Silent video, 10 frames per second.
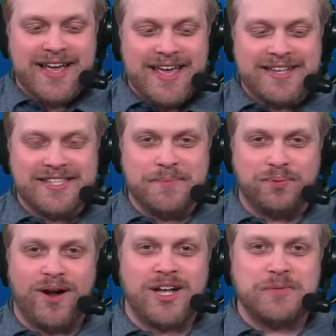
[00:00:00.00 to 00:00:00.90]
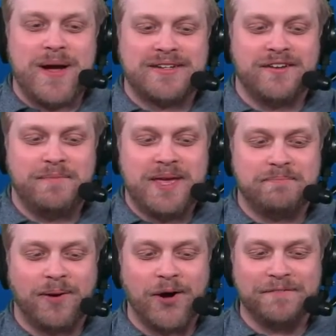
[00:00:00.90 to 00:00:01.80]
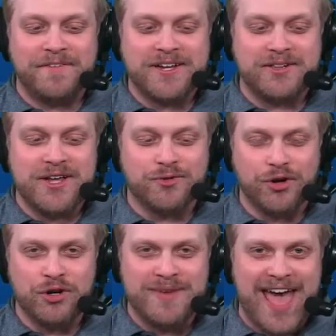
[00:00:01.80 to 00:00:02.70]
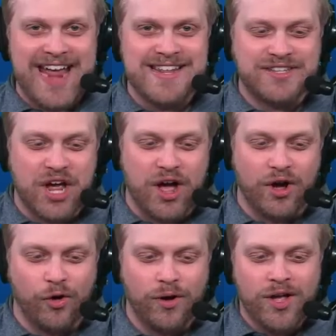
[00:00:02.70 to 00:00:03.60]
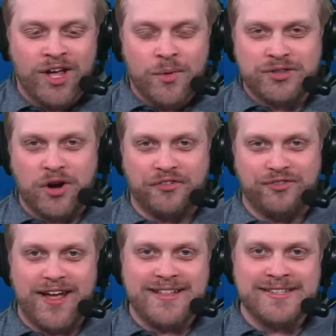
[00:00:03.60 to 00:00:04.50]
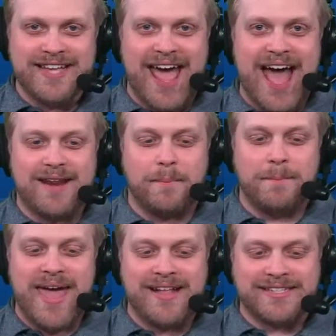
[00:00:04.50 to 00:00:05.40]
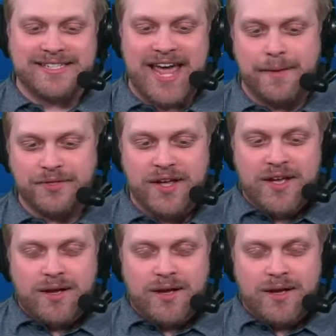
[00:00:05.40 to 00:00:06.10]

is the prospect of being perfectly groomed head to toe with our friends at Manscaped.